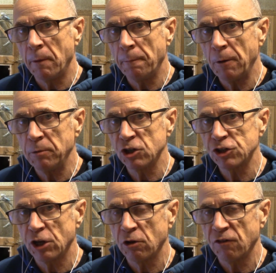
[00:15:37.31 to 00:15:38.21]
publish
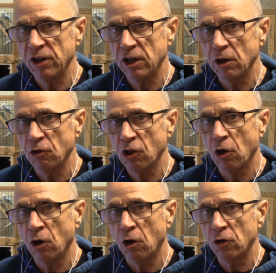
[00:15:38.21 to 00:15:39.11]
those videos
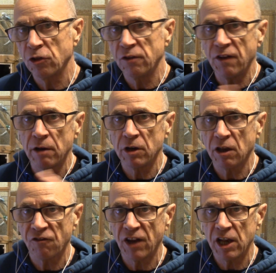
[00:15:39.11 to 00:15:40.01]
on the
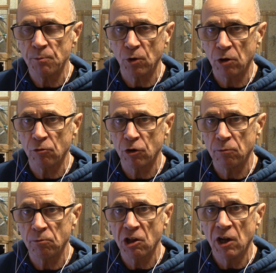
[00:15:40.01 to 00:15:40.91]
various Facebook
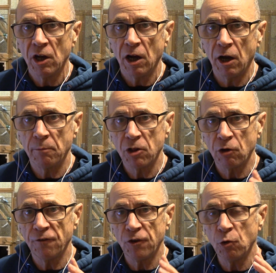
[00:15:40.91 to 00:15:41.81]
groups.
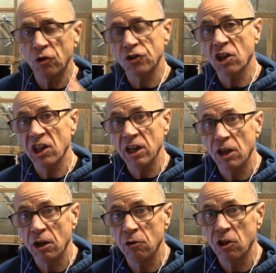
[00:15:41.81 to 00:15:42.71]
So if you want to see
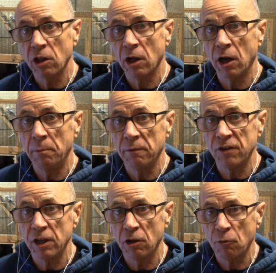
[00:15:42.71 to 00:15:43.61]
those
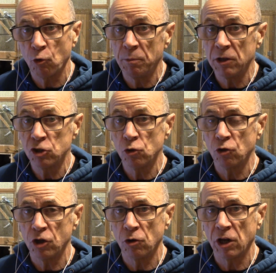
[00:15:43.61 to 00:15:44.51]
videos, or be sure
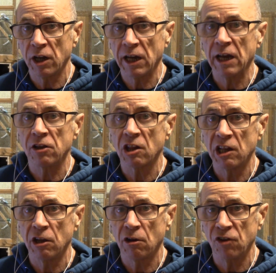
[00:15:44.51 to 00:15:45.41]
that you're going to get to
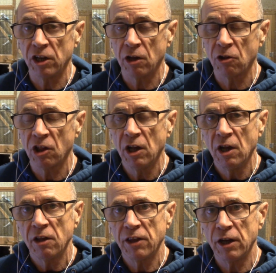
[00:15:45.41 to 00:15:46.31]
see those videos,
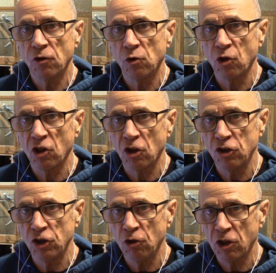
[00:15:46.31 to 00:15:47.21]
then of course
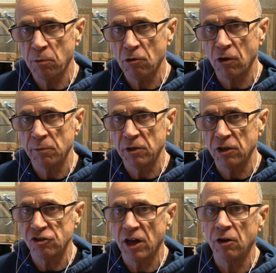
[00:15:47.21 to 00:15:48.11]
do subscribe to the
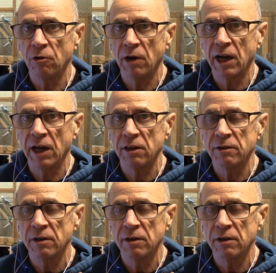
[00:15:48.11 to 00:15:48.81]
channel, and